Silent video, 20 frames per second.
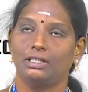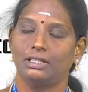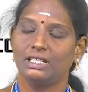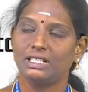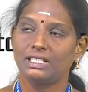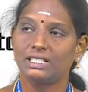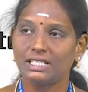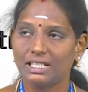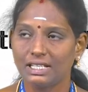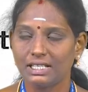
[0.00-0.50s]

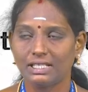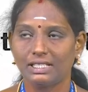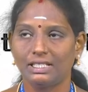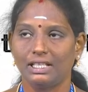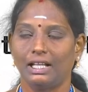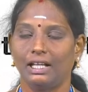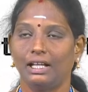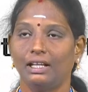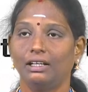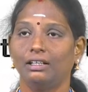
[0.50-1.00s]
This is
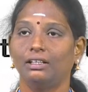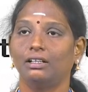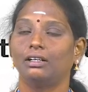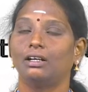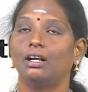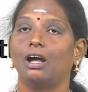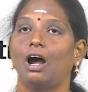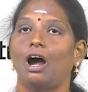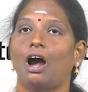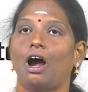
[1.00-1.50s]
the
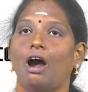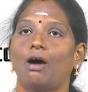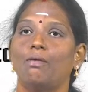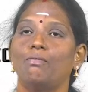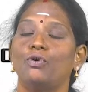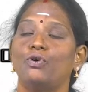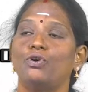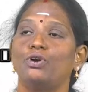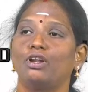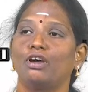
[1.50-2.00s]

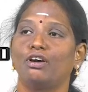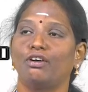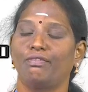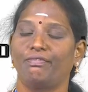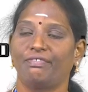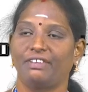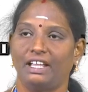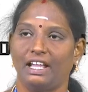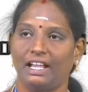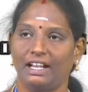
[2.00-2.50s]
amount
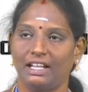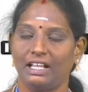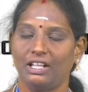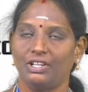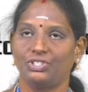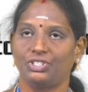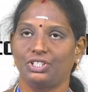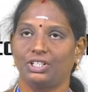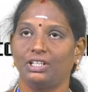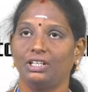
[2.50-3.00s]
of
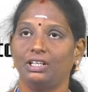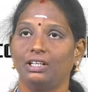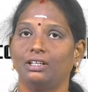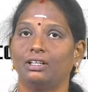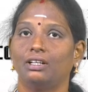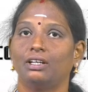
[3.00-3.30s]
energy